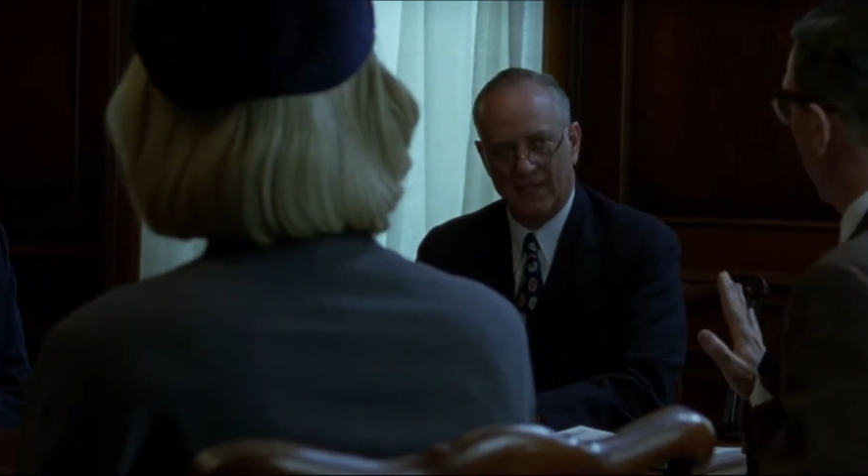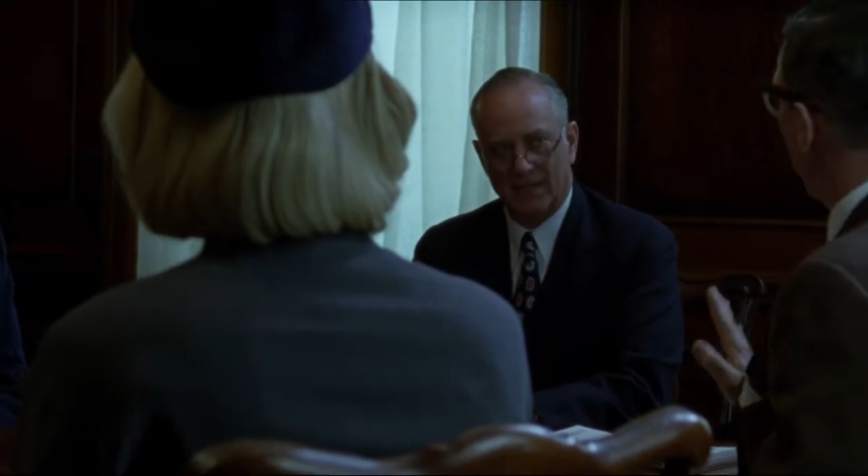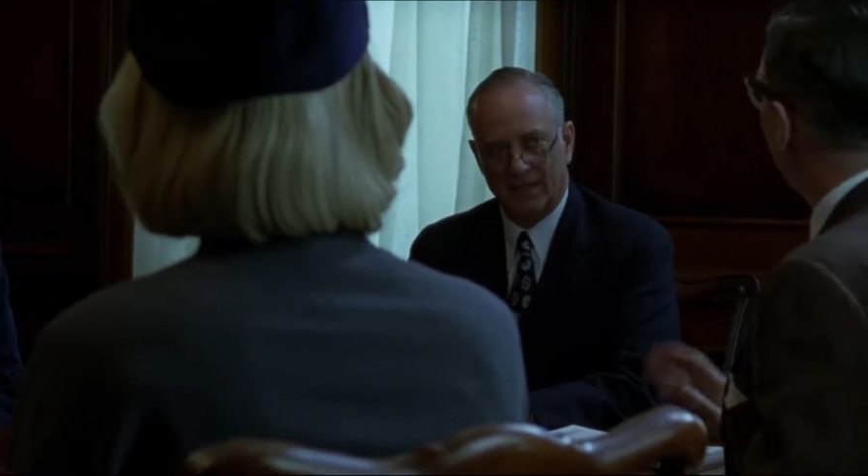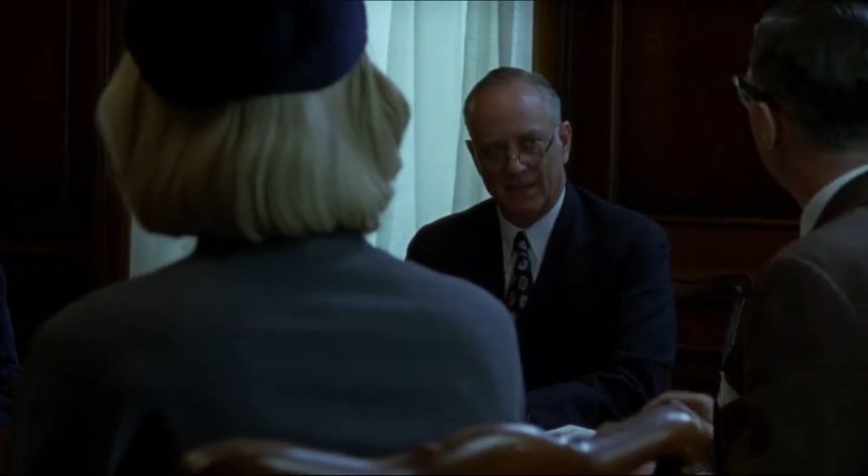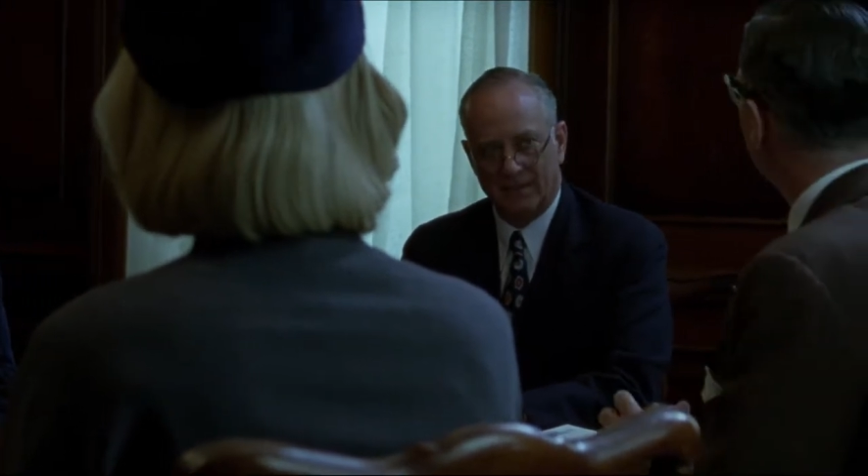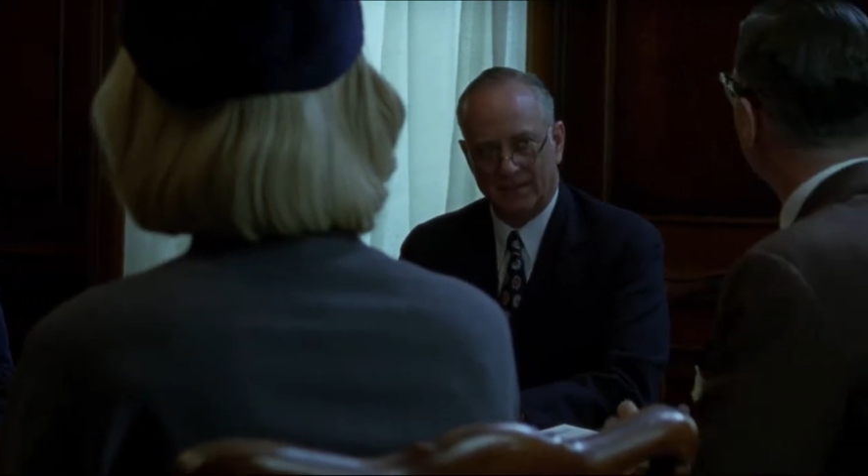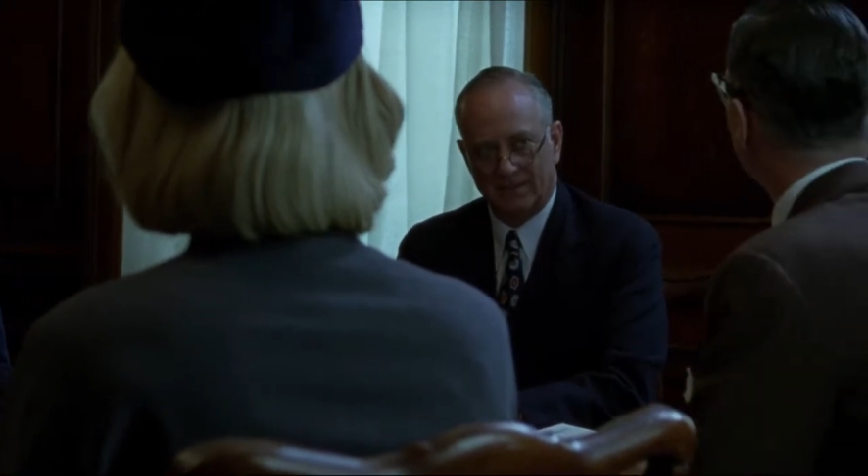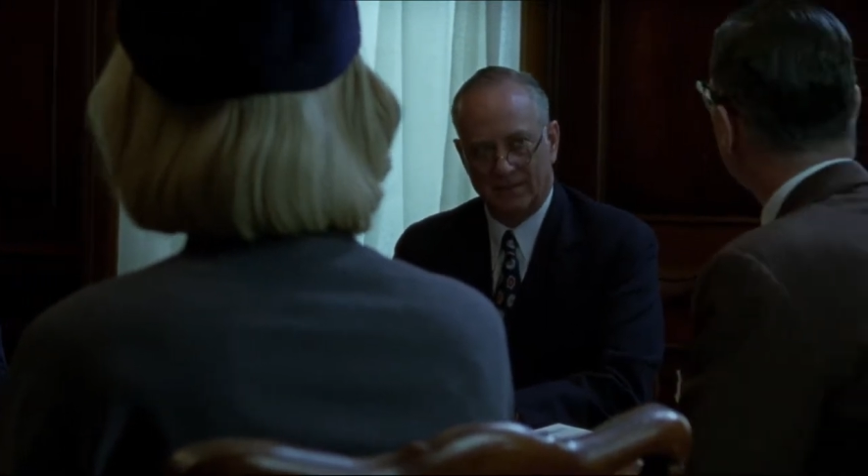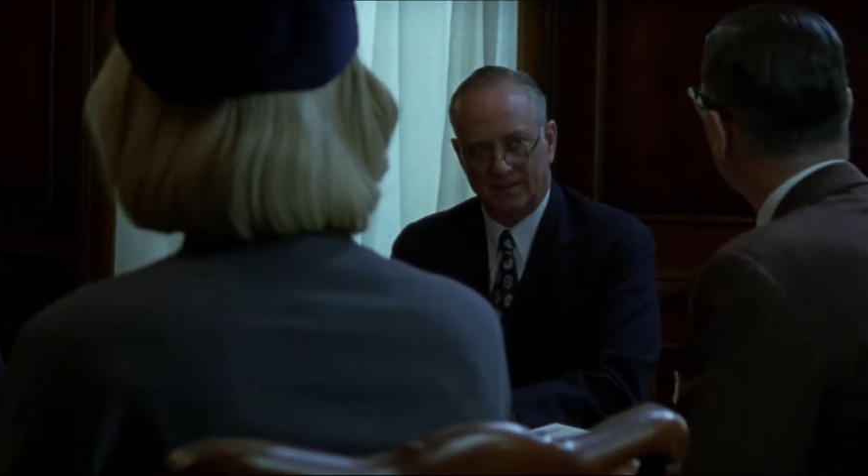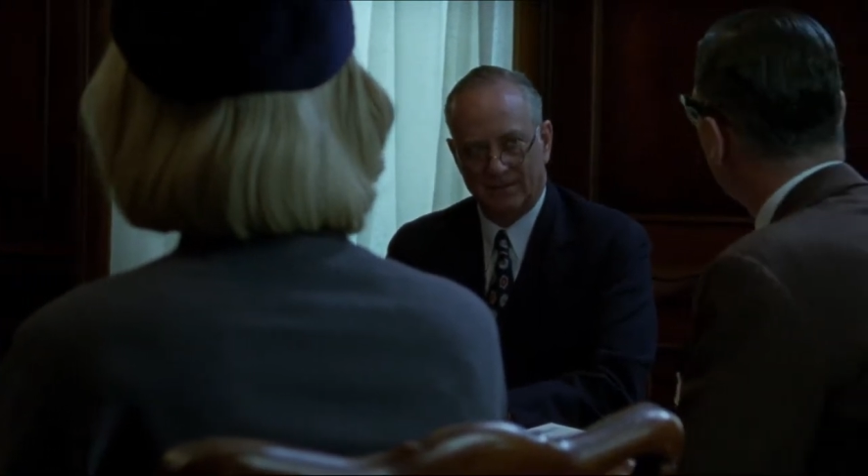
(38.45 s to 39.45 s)
Jerry.
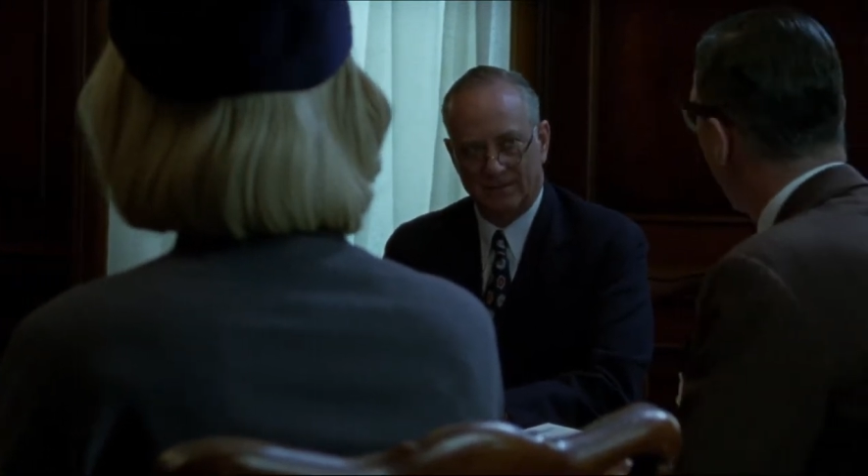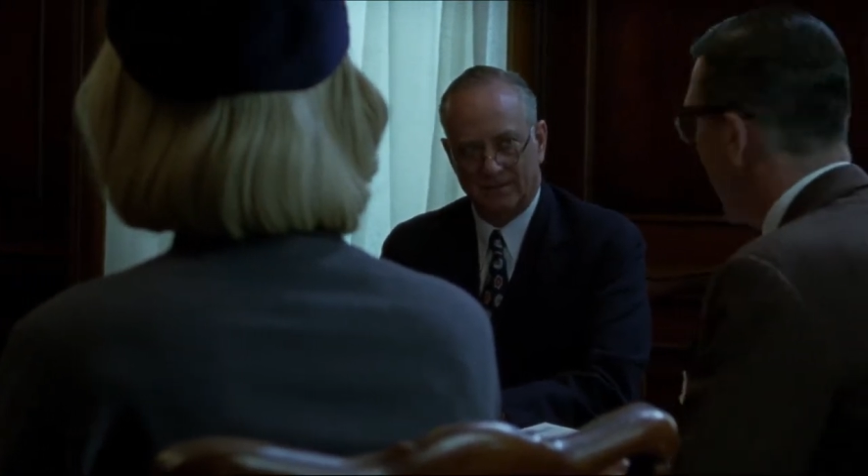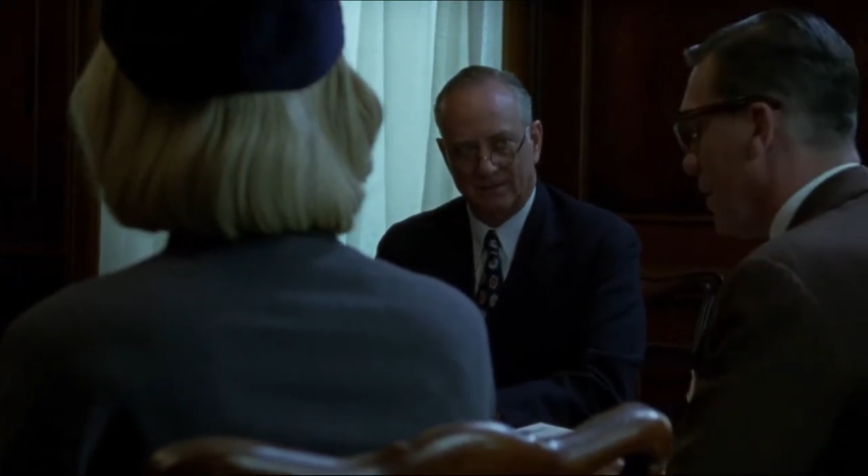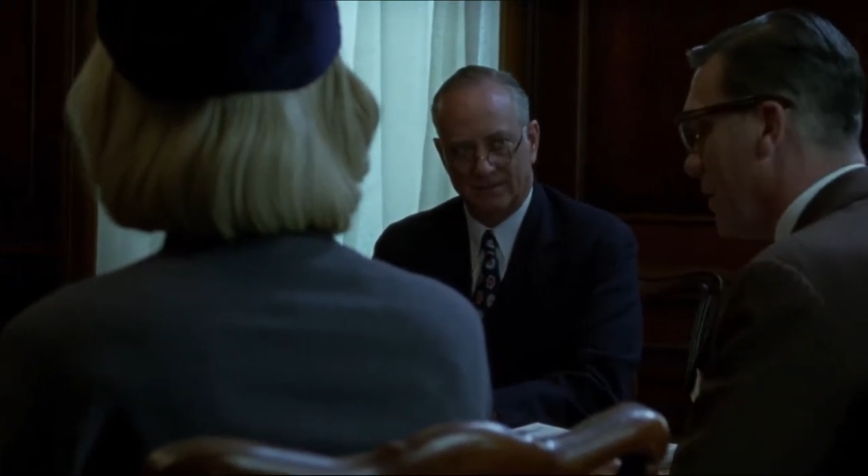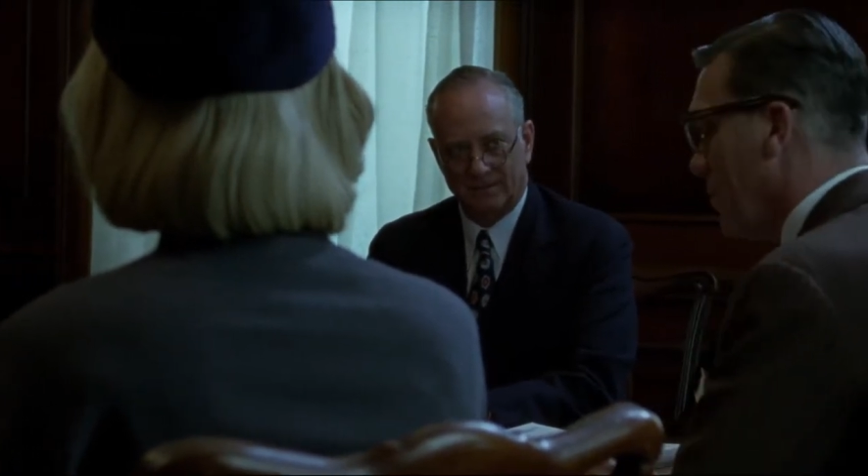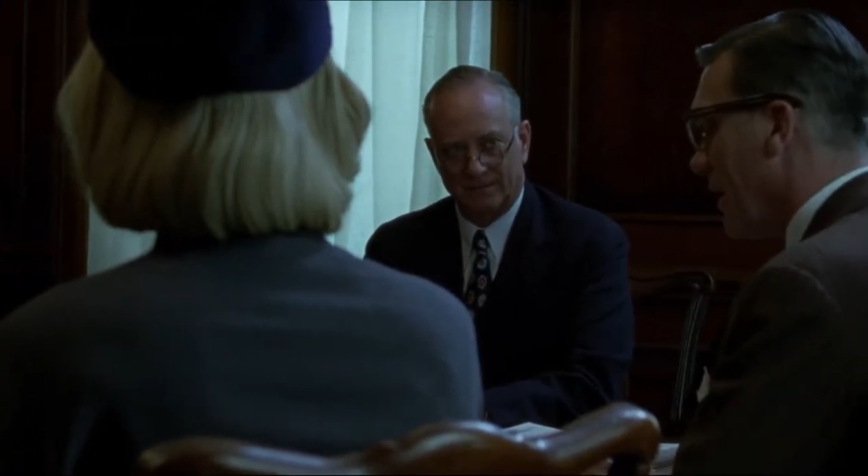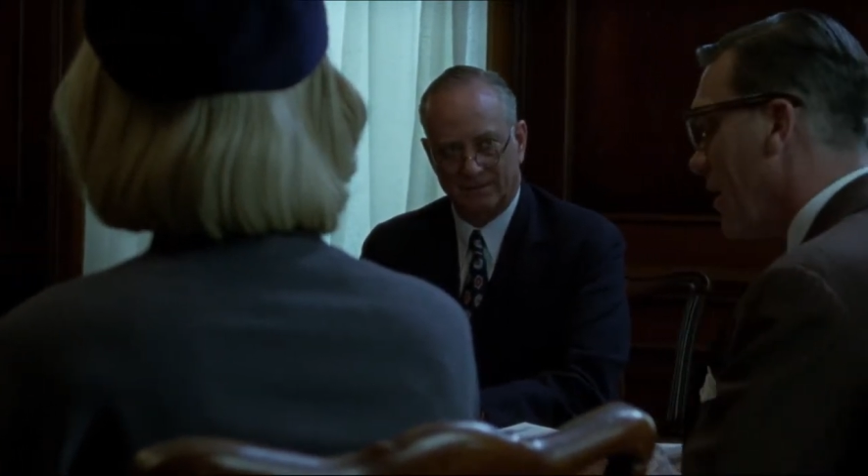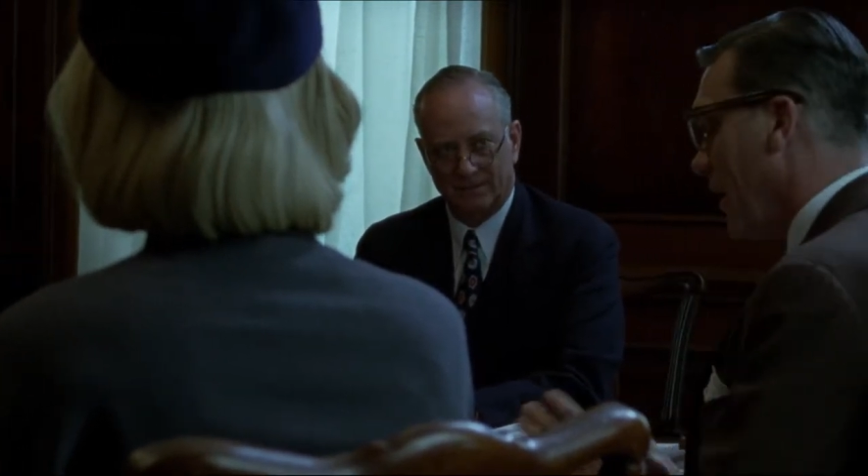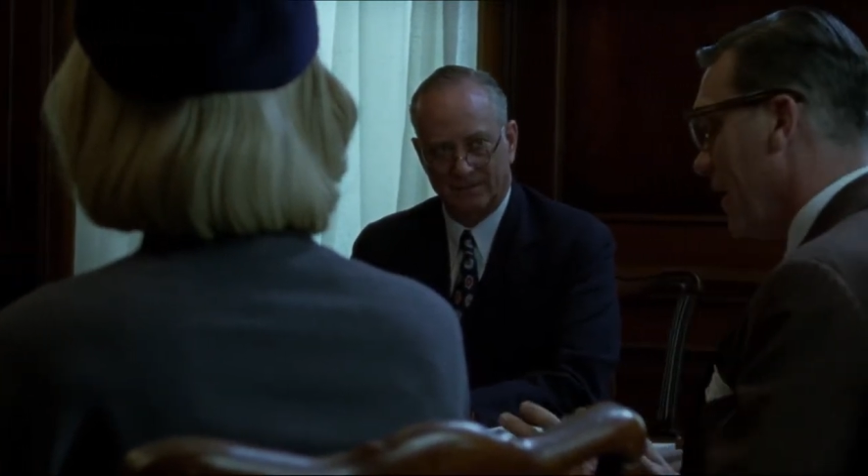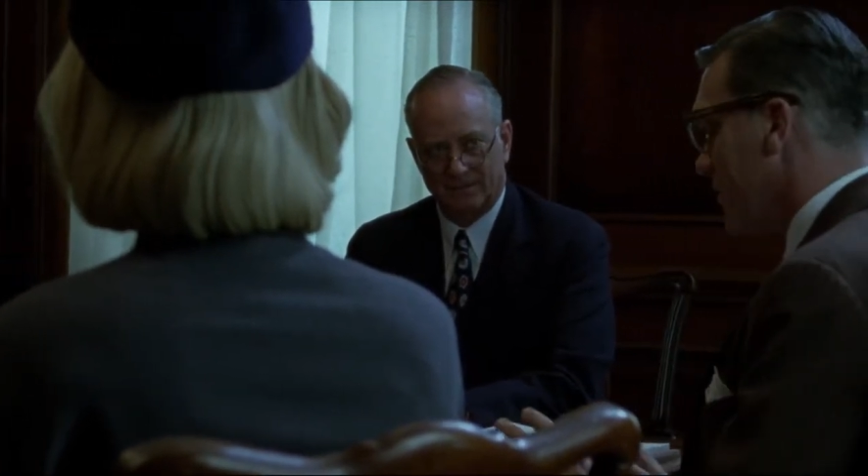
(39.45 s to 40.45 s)
My
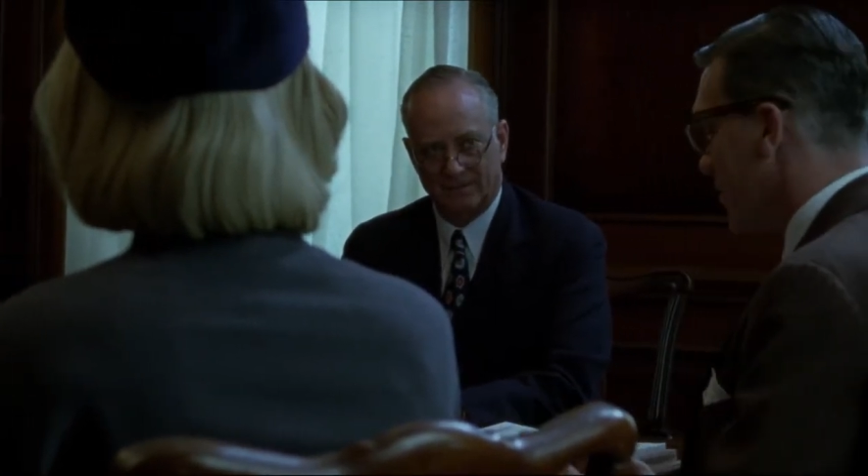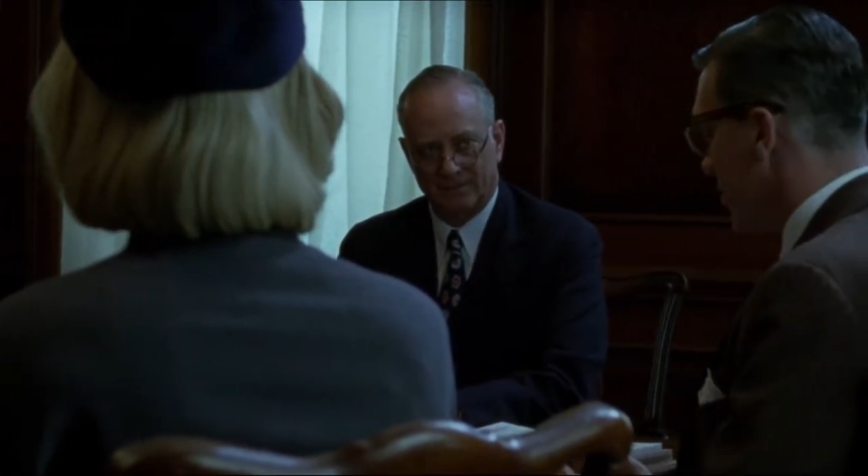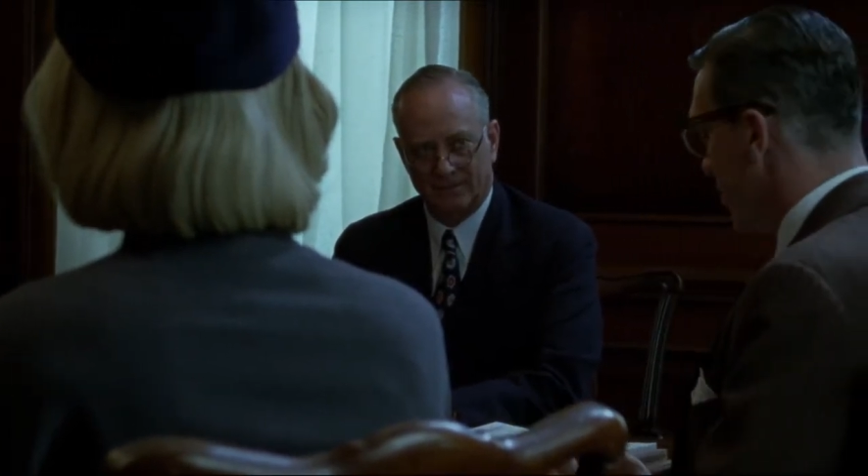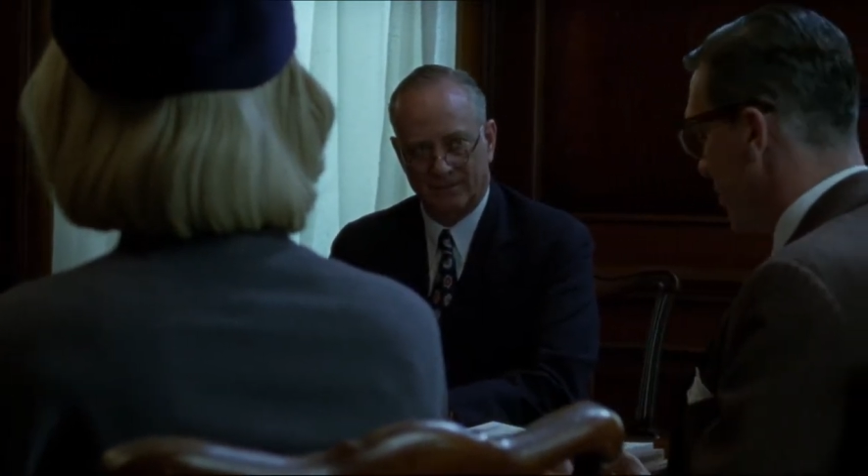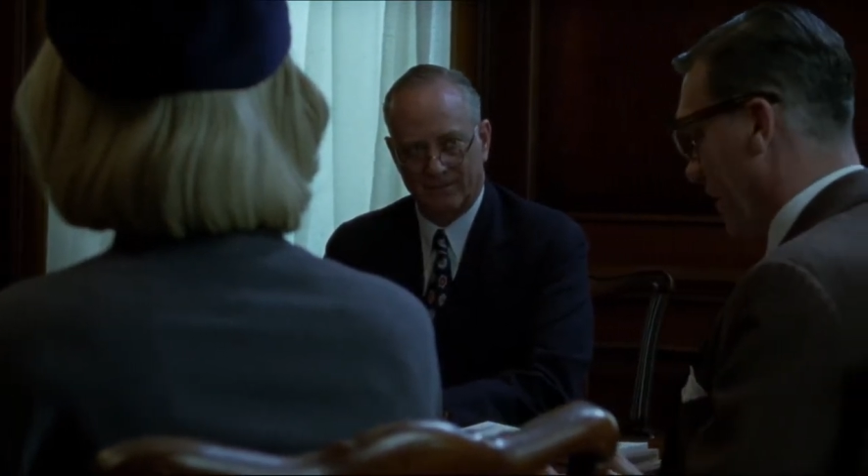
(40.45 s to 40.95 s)
client's